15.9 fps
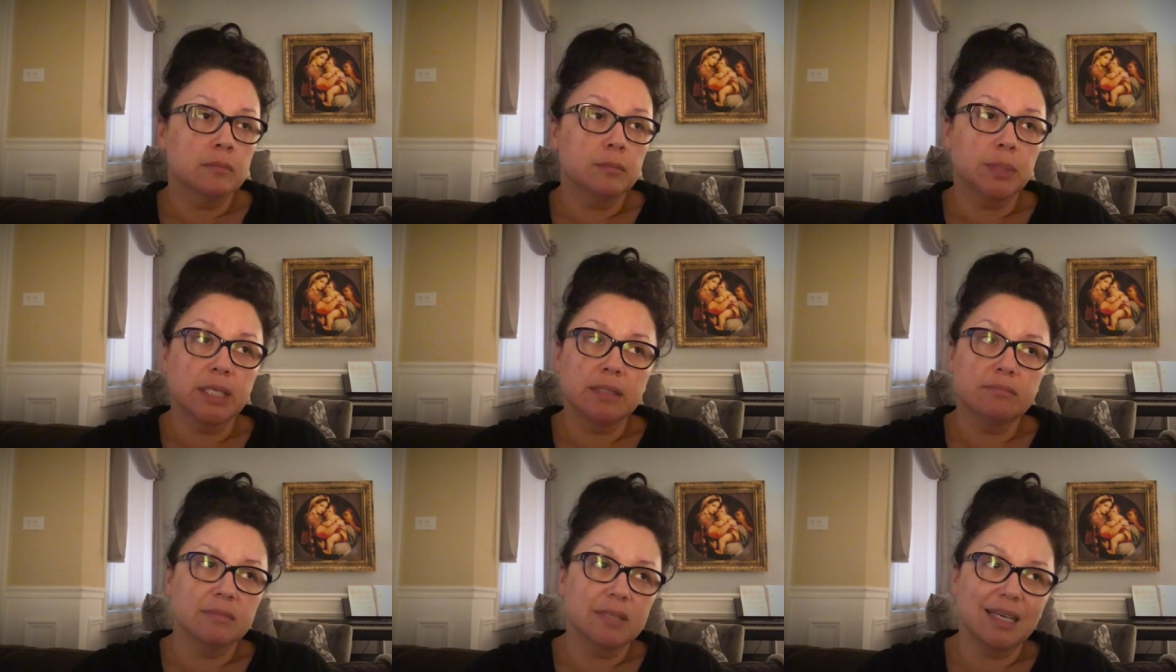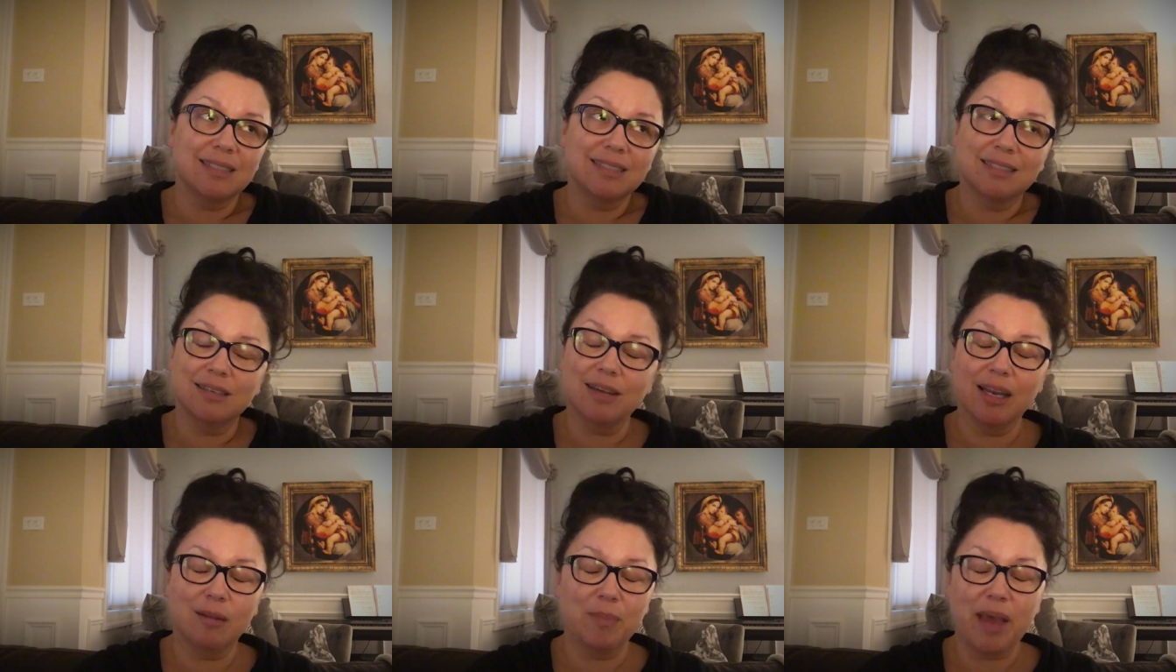But I still
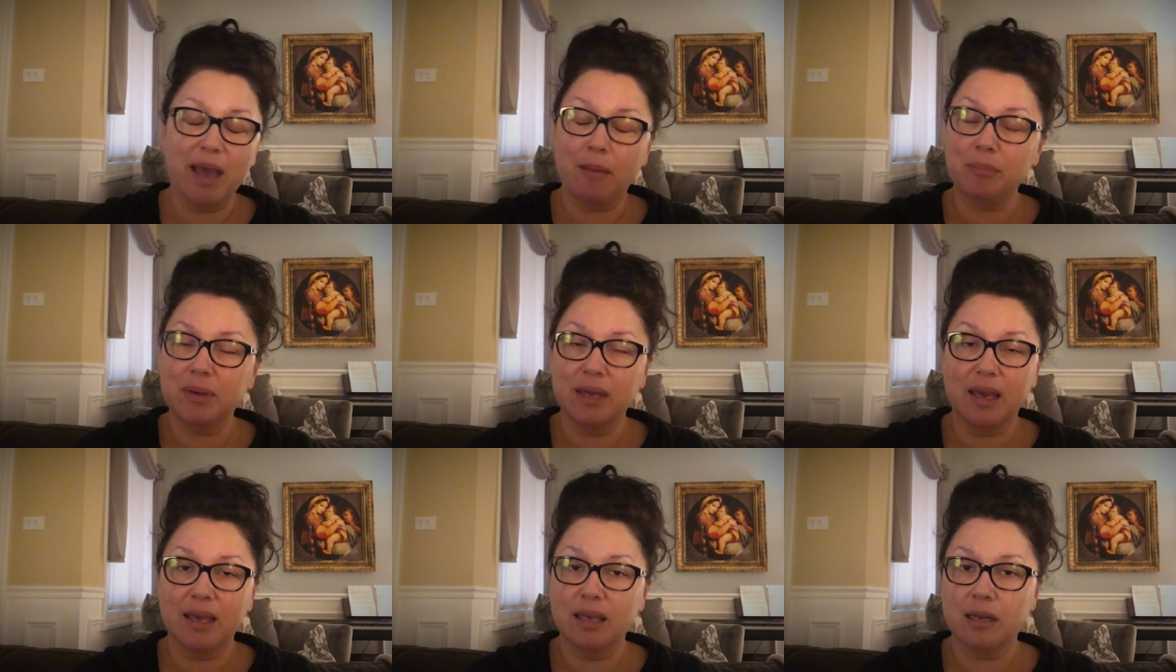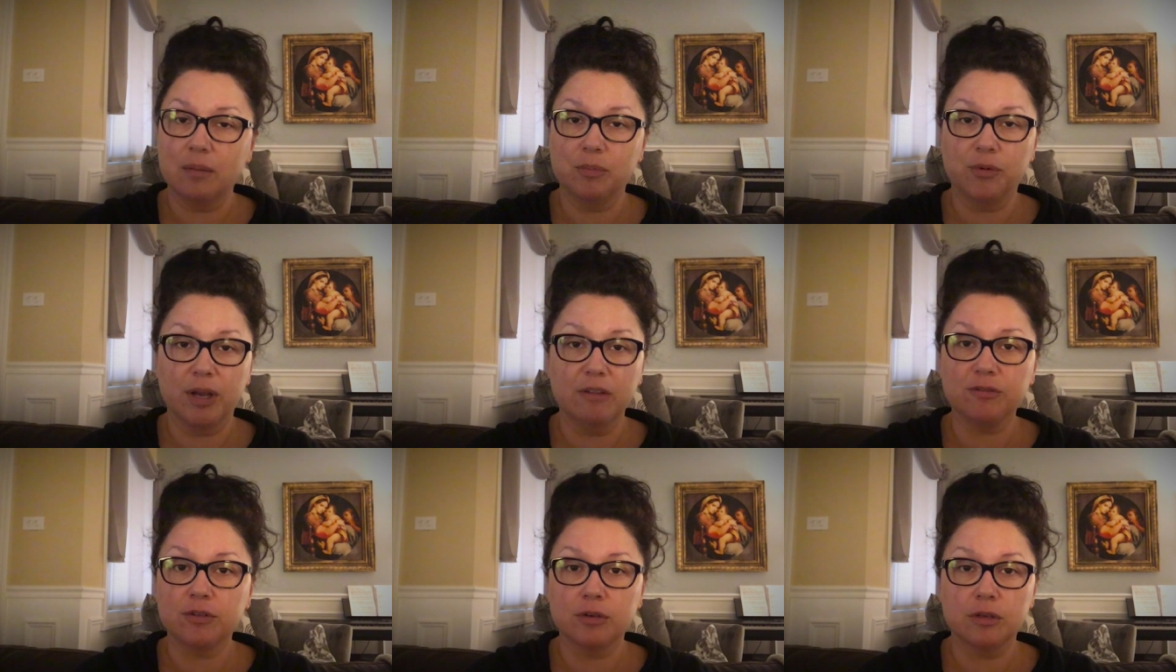get up happy. I get up
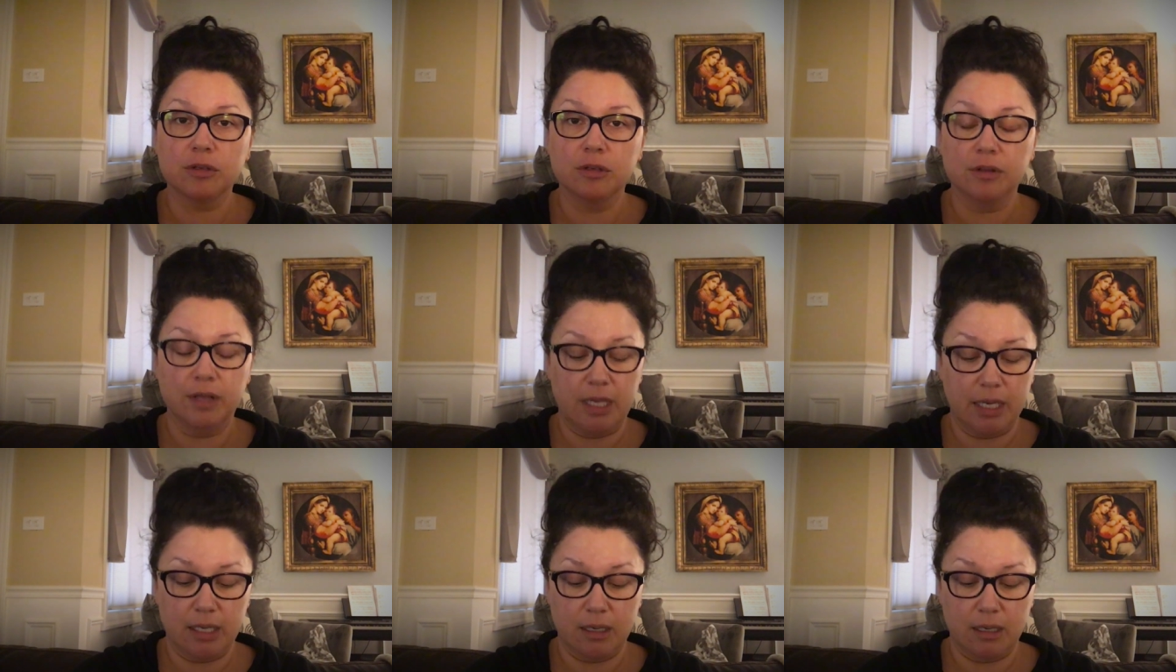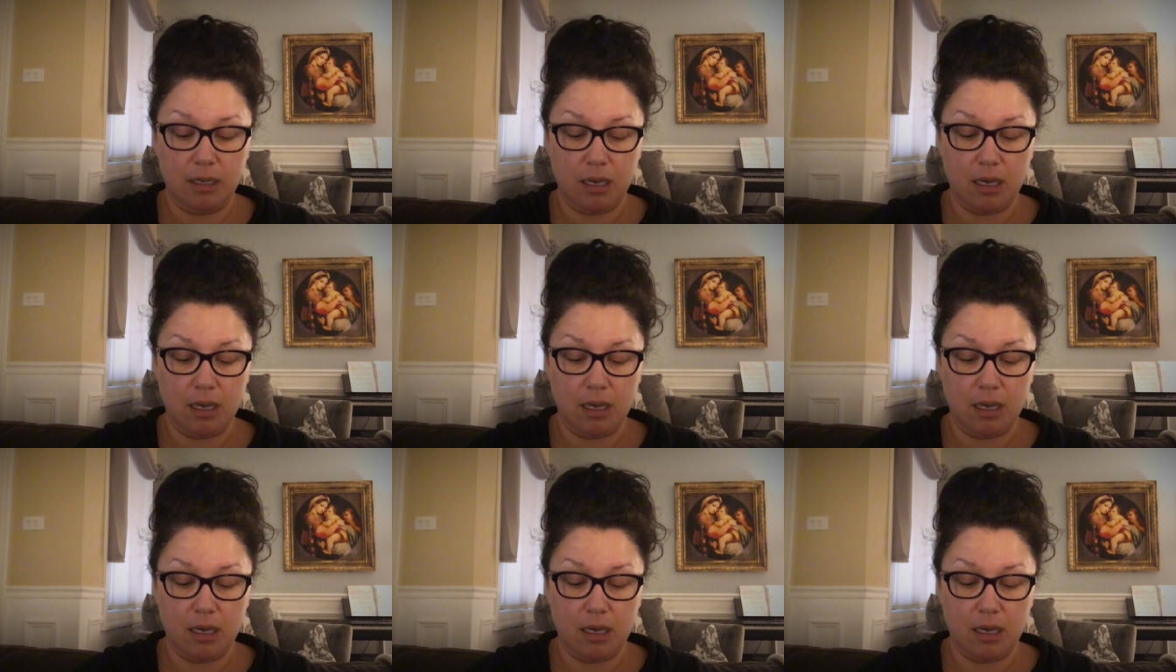grateful that